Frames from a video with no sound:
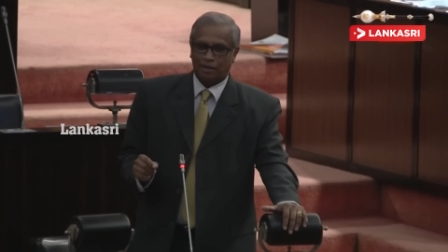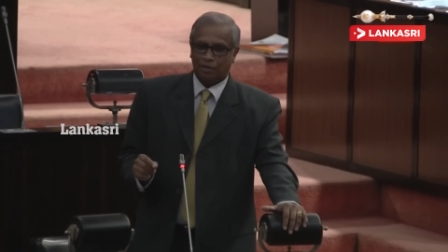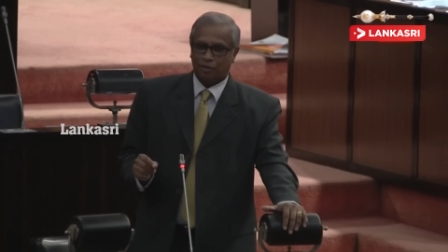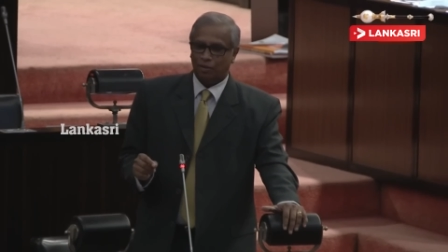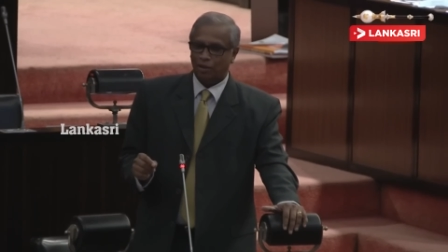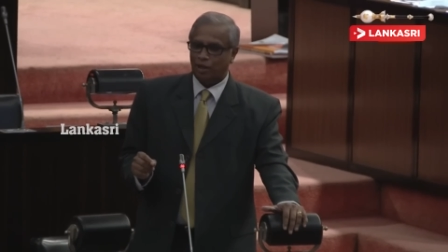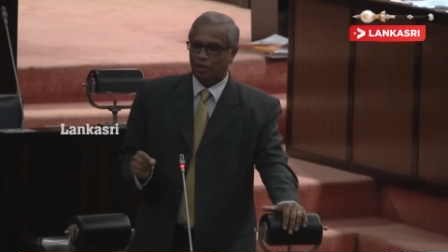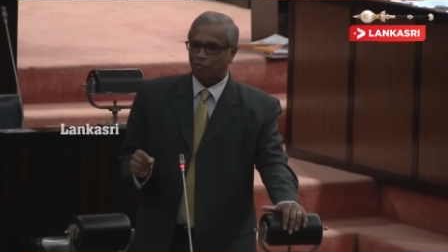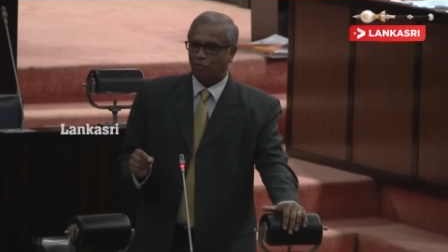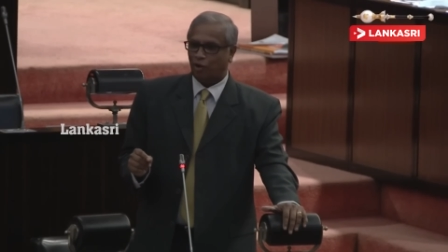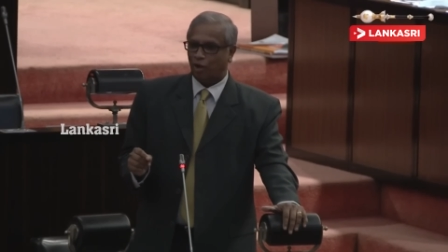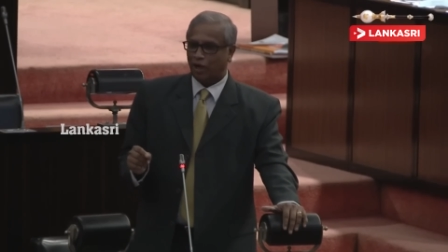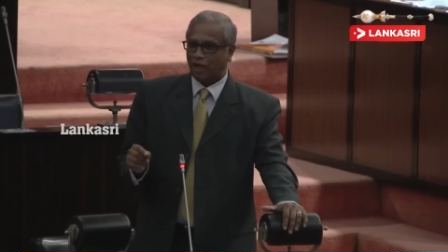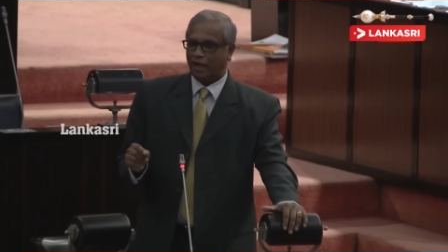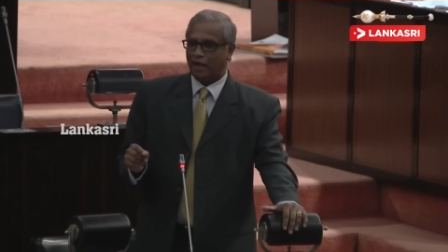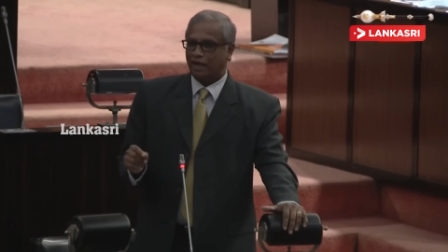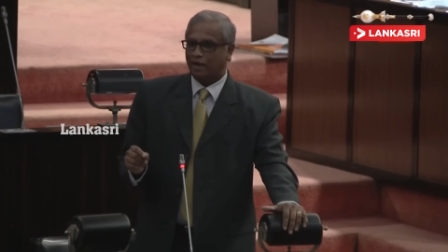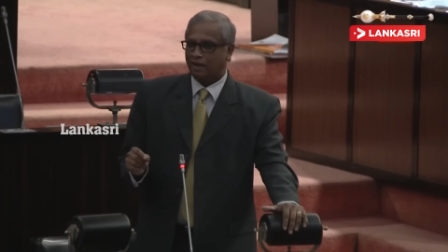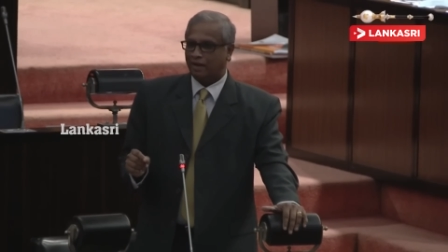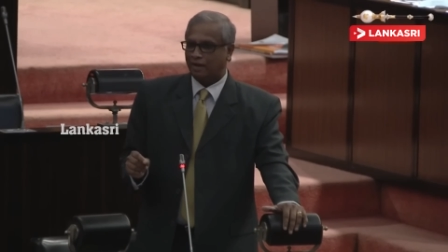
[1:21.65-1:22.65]
only
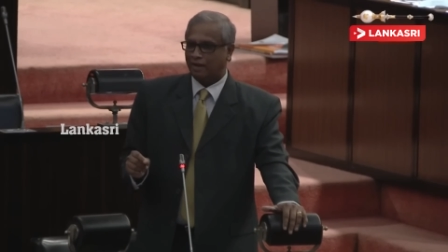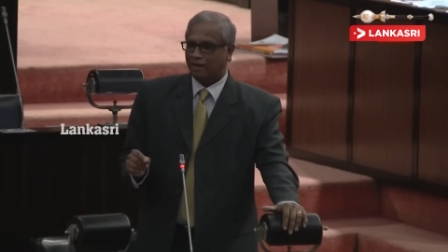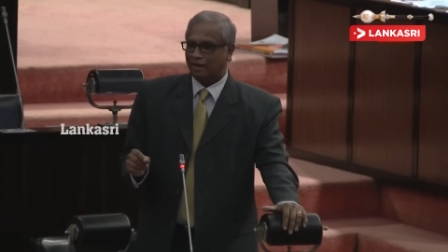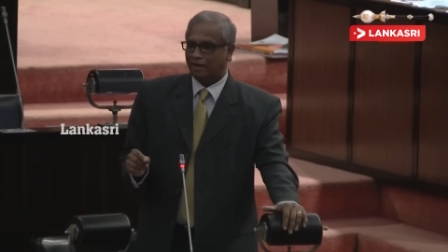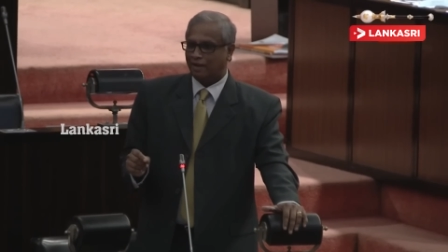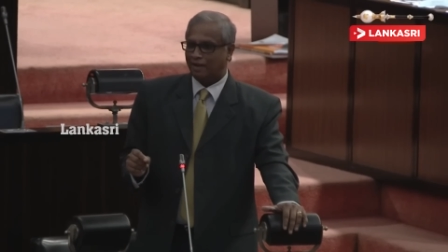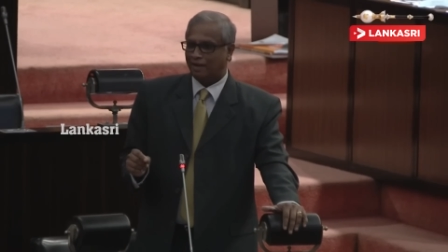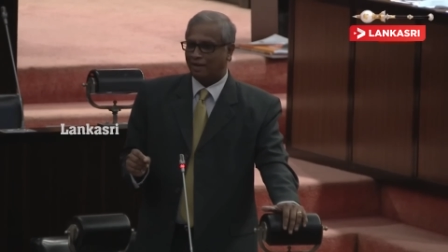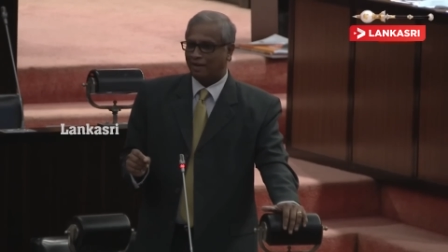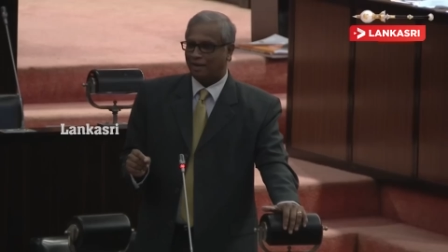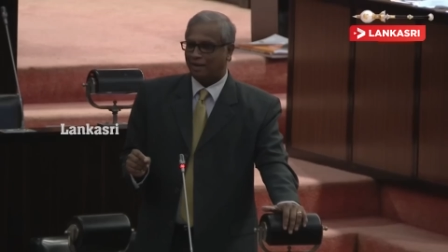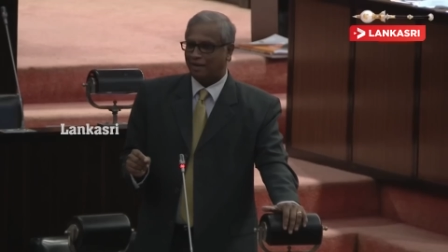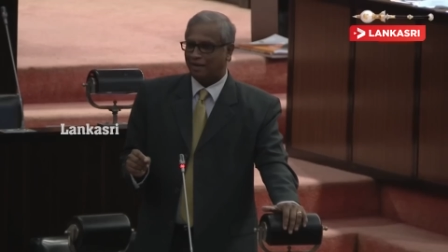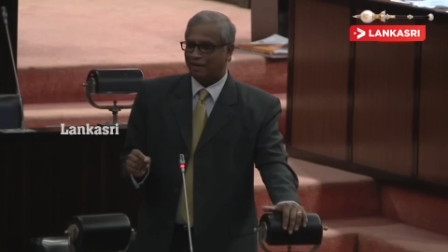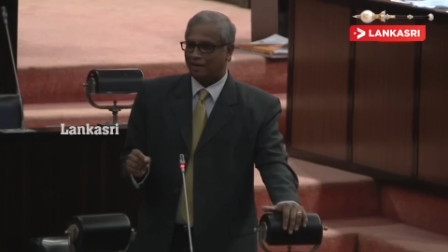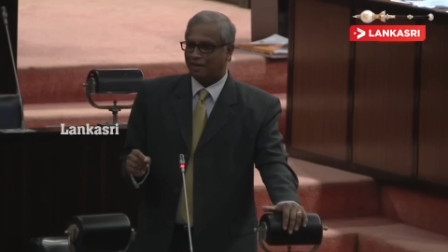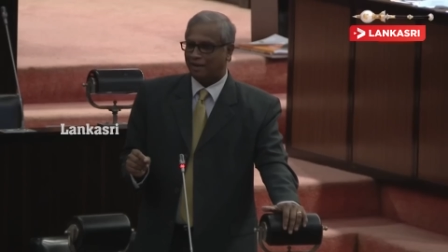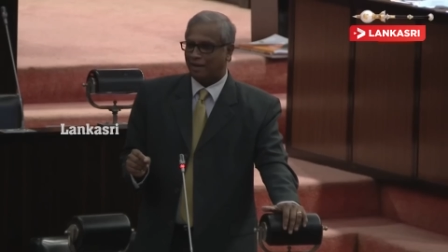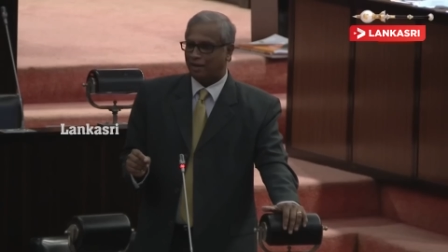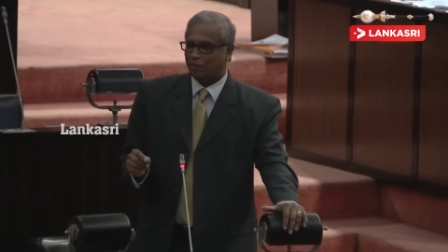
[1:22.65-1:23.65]
worried
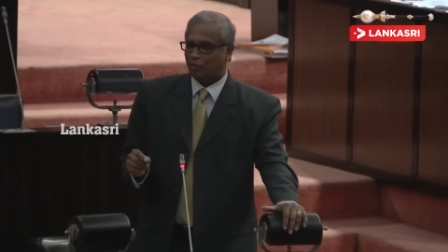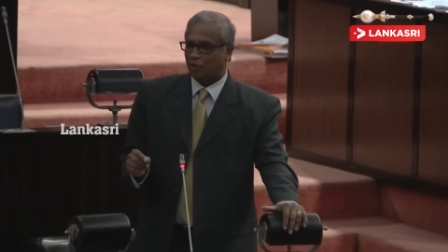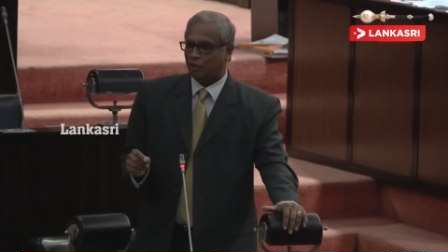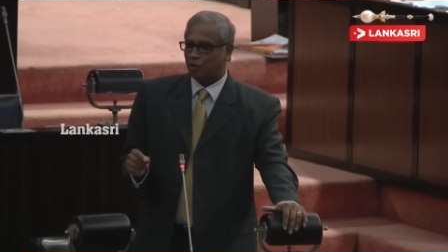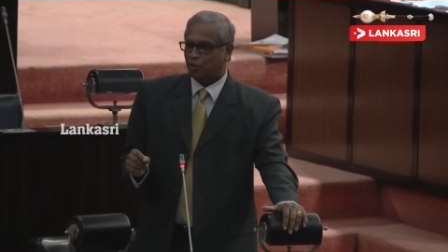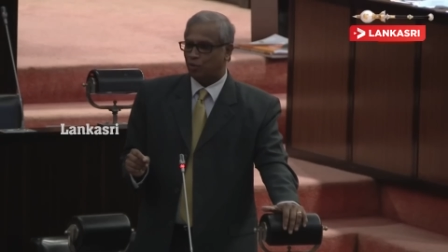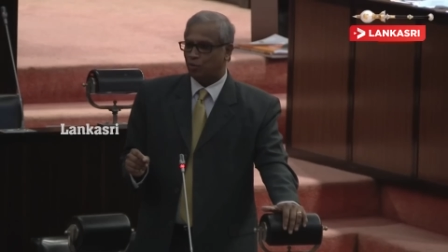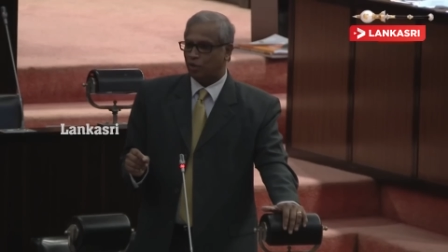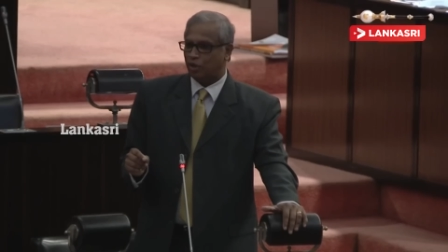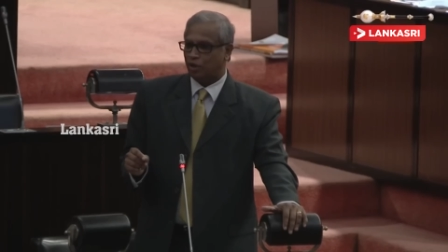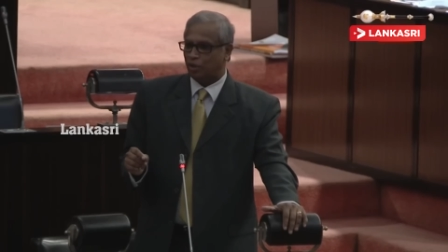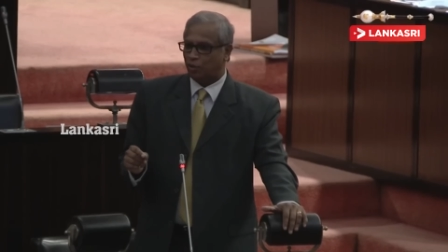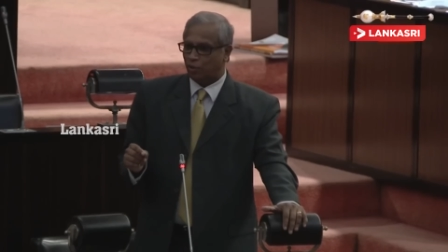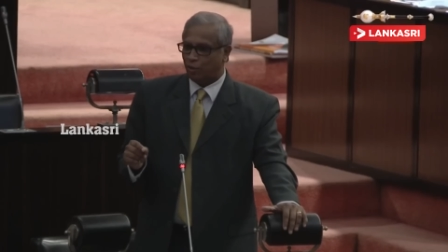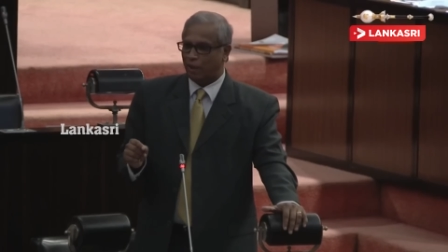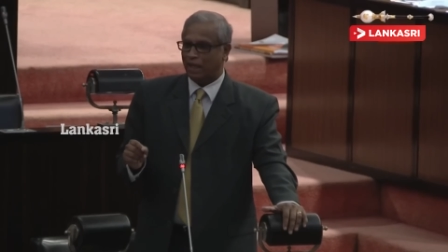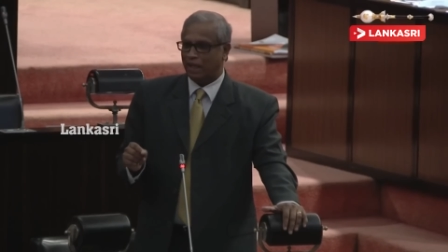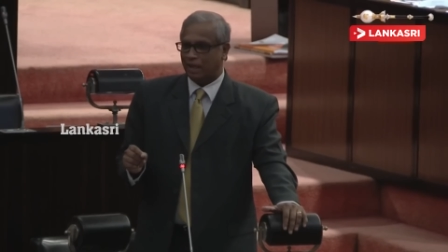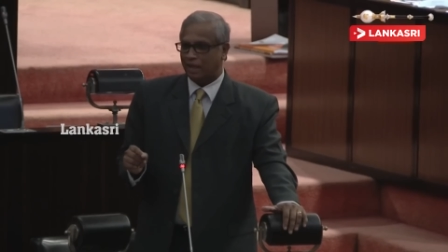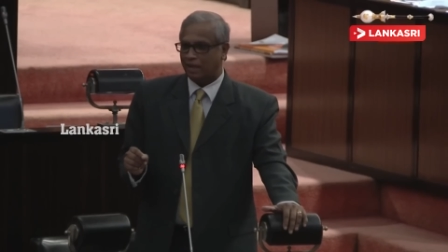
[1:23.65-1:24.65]
that what you were
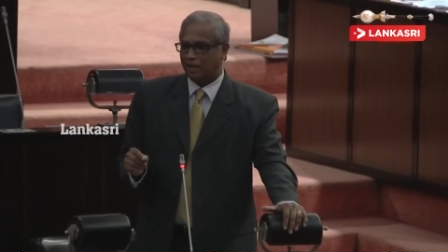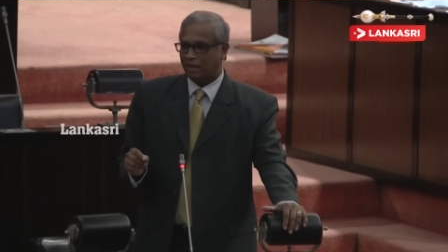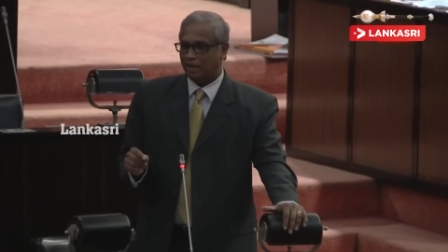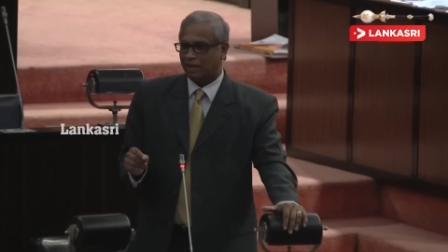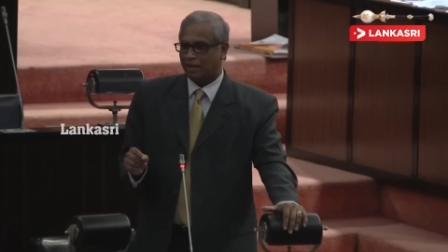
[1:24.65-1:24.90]
doing